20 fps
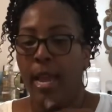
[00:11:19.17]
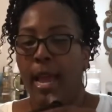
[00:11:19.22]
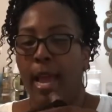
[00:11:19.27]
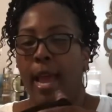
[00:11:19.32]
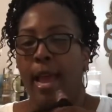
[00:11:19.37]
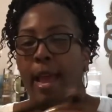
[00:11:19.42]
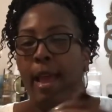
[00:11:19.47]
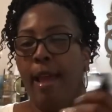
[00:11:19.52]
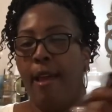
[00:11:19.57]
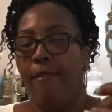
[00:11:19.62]
I
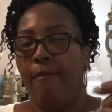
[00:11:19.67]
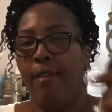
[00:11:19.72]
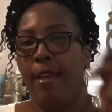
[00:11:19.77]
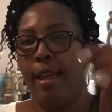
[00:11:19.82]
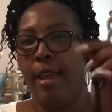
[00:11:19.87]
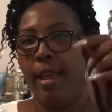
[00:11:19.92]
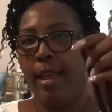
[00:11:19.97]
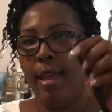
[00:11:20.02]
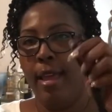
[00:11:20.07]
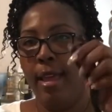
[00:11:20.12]
have
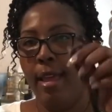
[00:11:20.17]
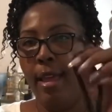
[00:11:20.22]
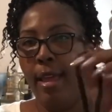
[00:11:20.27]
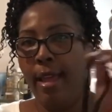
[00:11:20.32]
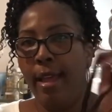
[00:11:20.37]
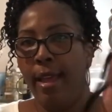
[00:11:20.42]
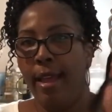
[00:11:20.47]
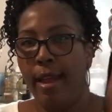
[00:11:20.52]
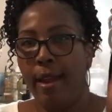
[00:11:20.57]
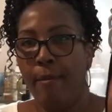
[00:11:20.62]

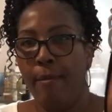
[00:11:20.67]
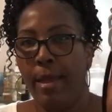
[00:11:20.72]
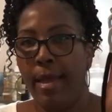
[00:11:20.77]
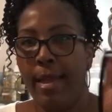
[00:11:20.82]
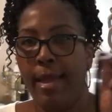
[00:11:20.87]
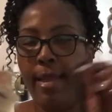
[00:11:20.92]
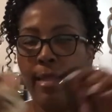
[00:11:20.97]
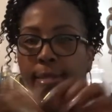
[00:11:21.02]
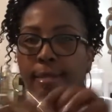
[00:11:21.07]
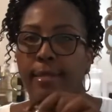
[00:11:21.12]
hair
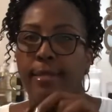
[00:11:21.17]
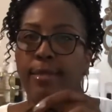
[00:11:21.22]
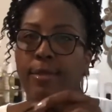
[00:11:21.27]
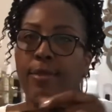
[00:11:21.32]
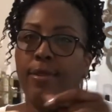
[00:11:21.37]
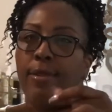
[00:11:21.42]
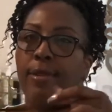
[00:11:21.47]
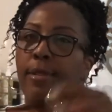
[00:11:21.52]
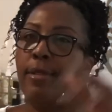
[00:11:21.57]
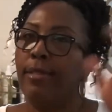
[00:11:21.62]
bands, or
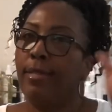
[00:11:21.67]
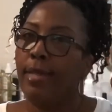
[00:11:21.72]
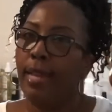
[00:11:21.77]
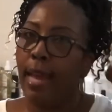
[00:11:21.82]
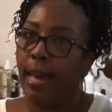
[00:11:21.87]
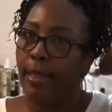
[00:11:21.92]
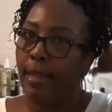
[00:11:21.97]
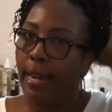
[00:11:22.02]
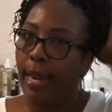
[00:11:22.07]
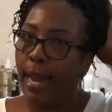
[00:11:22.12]
now
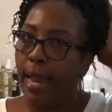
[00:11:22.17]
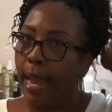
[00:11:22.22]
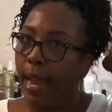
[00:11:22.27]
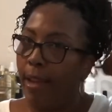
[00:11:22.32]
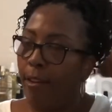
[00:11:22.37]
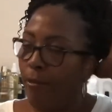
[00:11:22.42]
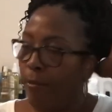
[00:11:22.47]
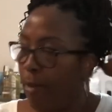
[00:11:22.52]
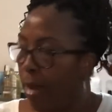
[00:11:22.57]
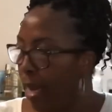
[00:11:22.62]
that I
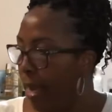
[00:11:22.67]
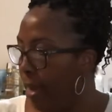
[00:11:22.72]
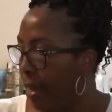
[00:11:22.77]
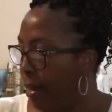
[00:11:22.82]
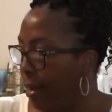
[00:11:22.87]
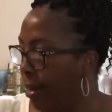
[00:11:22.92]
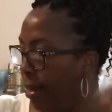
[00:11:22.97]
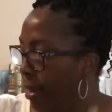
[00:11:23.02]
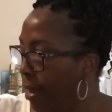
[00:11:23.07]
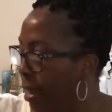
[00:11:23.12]
have my
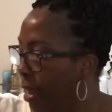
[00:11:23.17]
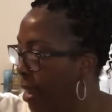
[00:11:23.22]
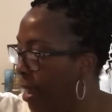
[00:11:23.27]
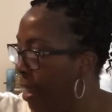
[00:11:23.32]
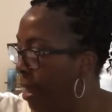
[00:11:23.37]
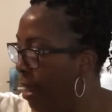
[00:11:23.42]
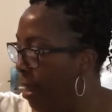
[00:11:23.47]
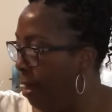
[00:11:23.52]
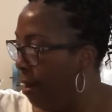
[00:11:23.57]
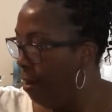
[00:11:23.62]

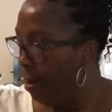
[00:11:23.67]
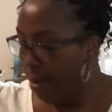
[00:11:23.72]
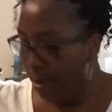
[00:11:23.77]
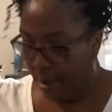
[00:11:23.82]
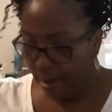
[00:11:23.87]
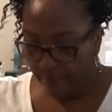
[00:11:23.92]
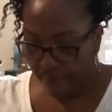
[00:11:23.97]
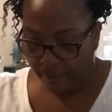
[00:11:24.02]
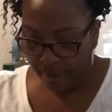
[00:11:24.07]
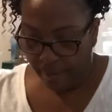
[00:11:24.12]
hair up.